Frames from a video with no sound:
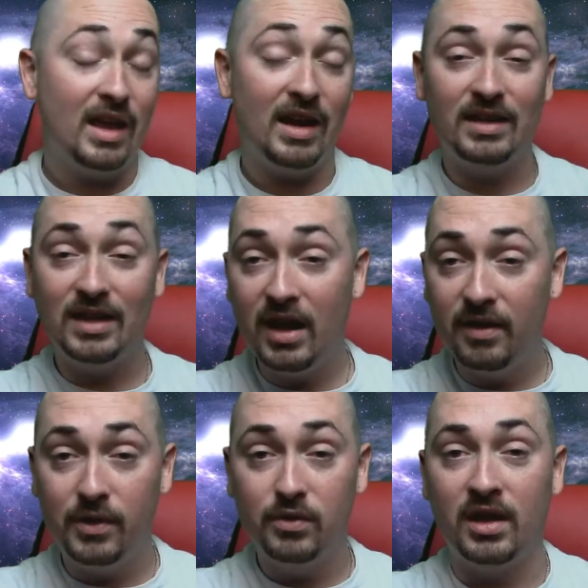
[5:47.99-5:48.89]
And I died a
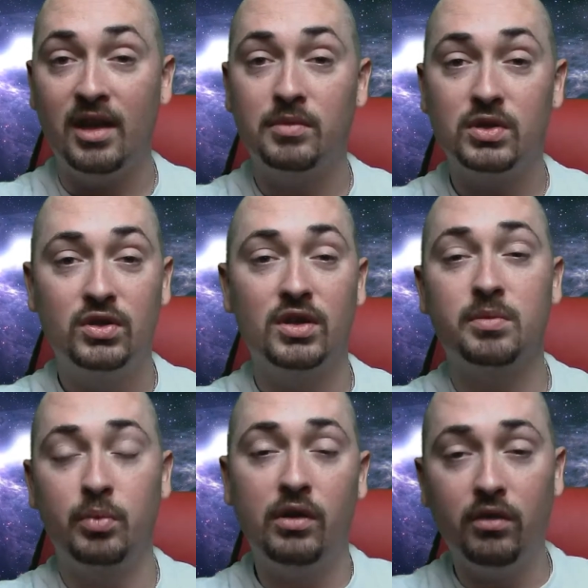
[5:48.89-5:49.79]
few times
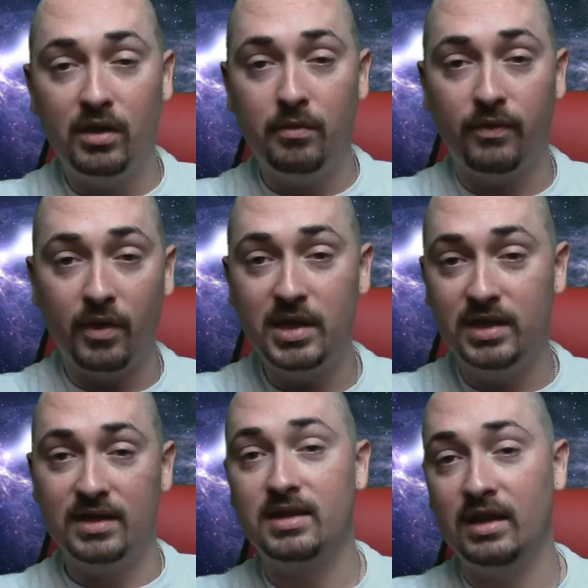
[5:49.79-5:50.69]
just purely from it
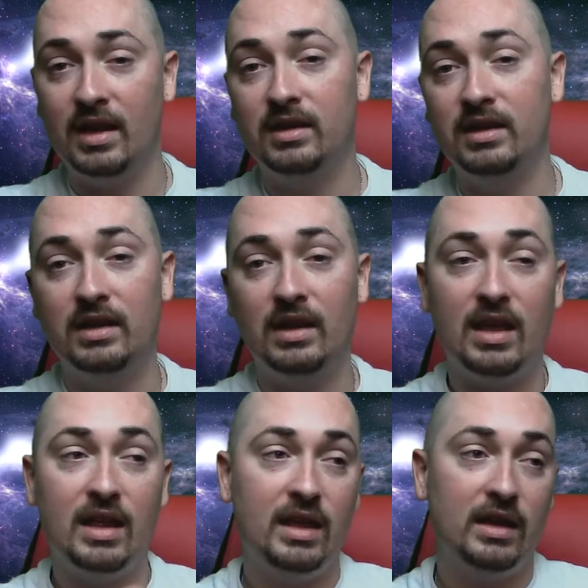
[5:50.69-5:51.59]
disconnecting
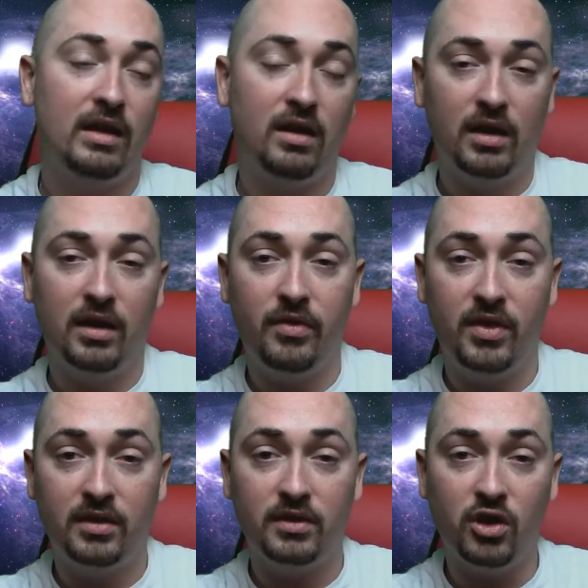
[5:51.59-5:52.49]
and
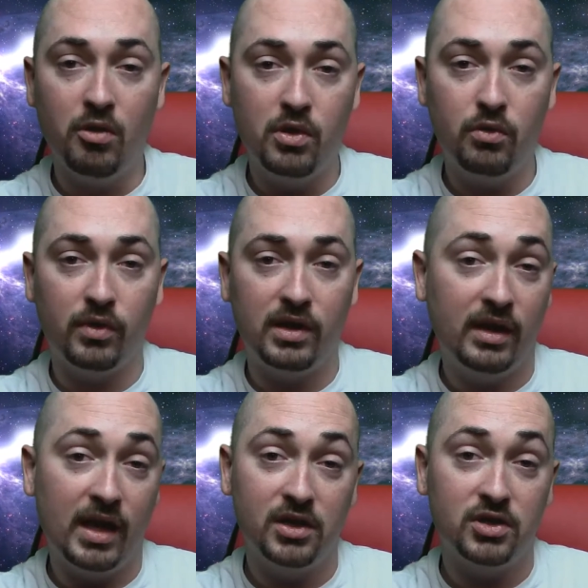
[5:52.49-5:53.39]
then the turbo
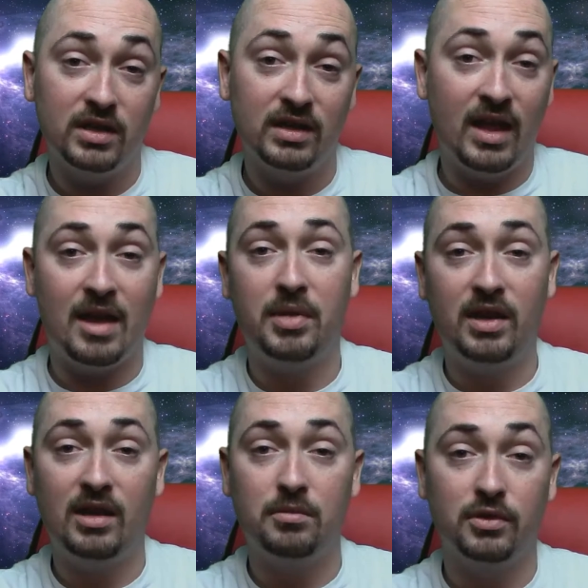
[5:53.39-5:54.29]
re-engaging and not
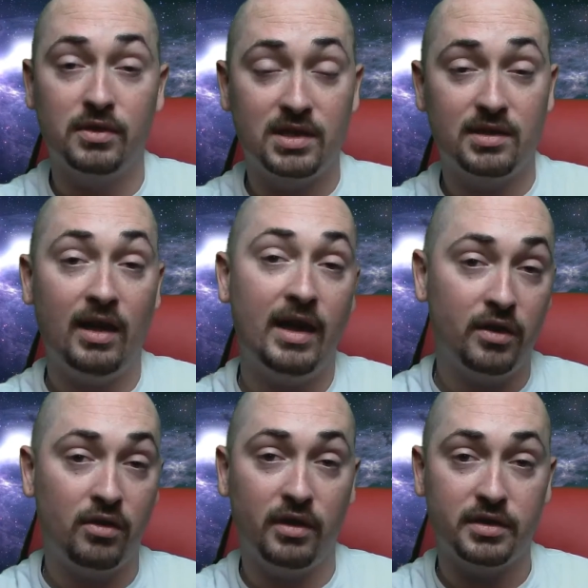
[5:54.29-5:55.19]
being able to slide
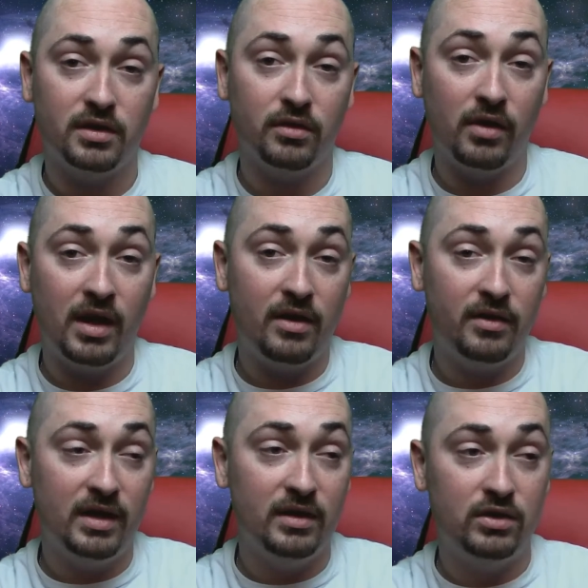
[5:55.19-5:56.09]
across the
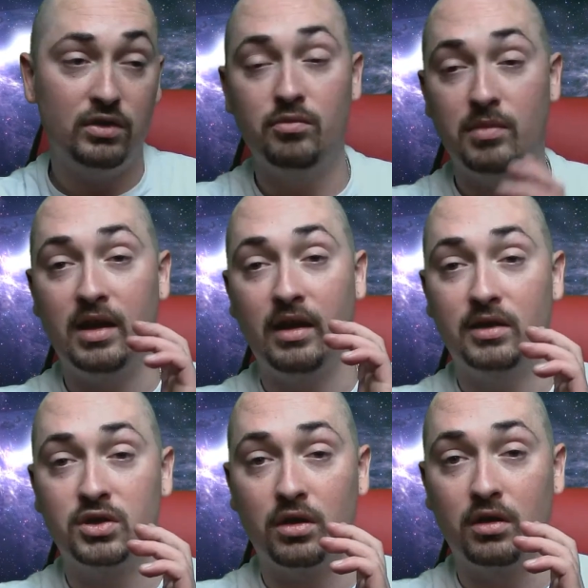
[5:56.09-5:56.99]
ground and do
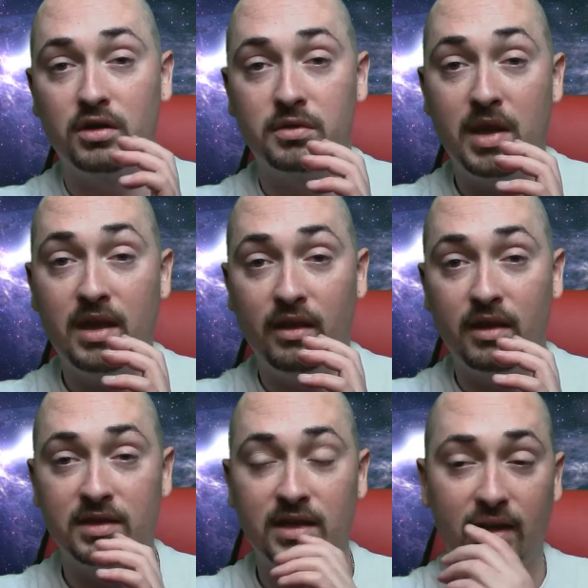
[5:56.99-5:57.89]
my charge melee
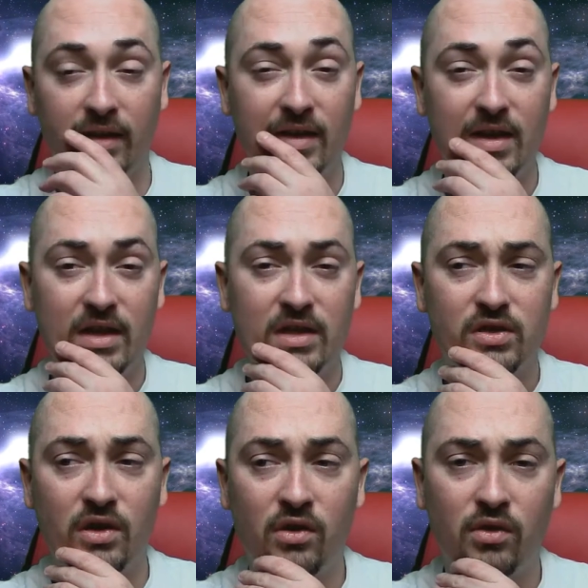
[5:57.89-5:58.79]
attack.
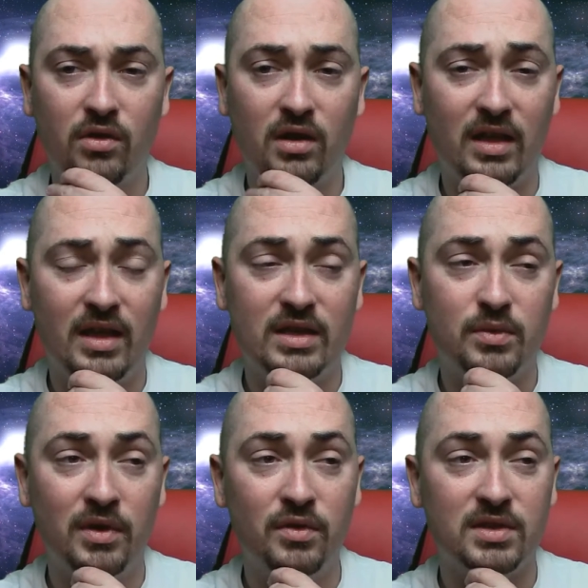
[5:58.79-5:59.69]
So it's
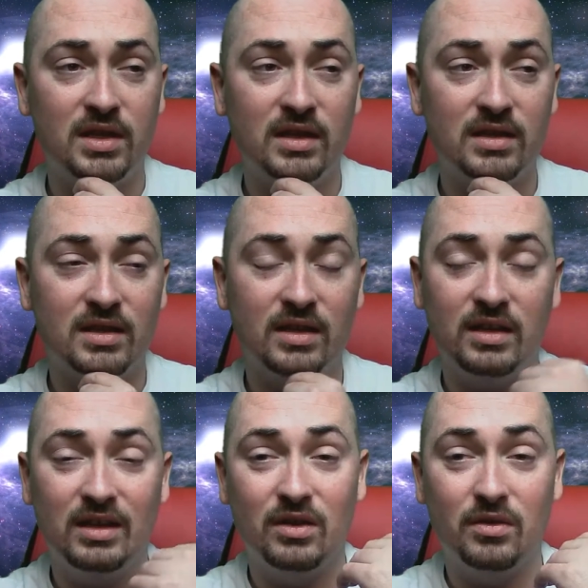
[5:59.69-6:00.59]
one of those things
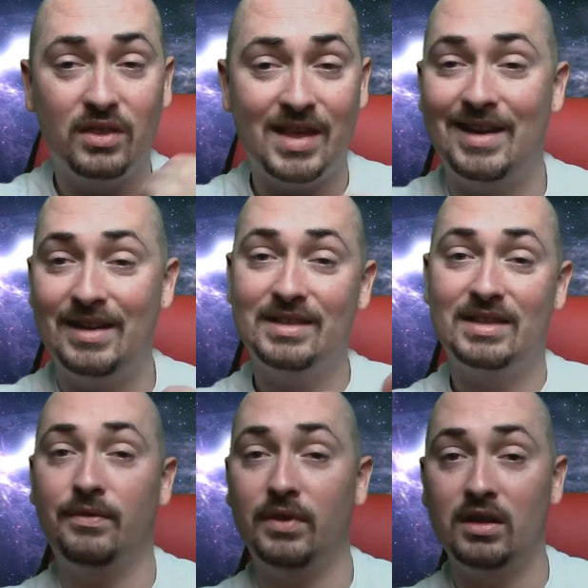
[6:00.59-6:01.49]
that, that is
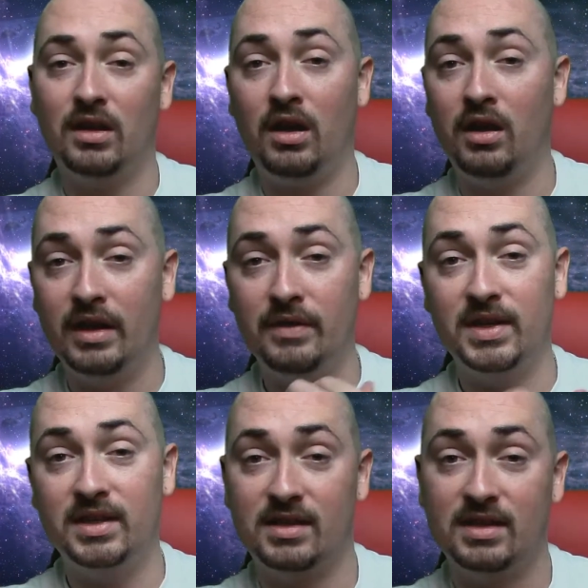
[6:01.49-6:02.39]
definitely a con if
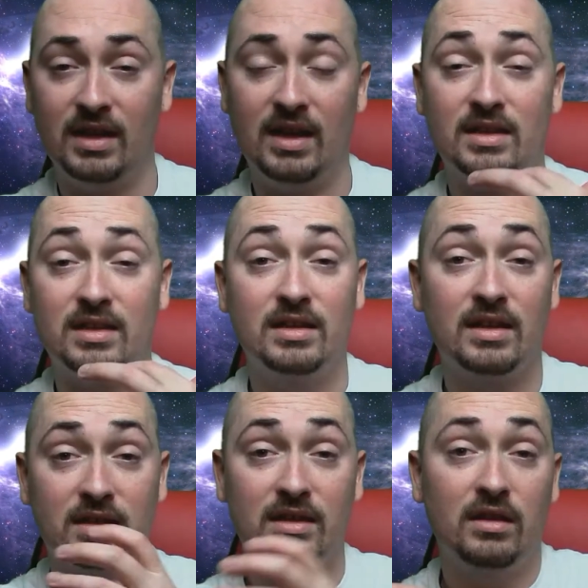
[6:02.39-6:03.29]
it disconnects and
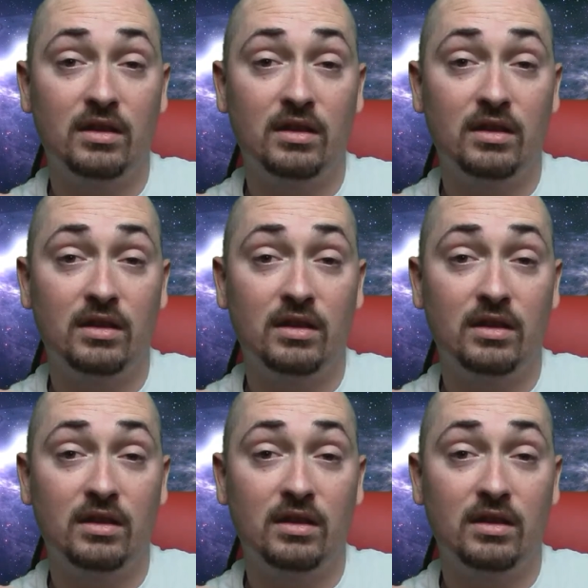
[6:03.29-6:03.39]
doesn't,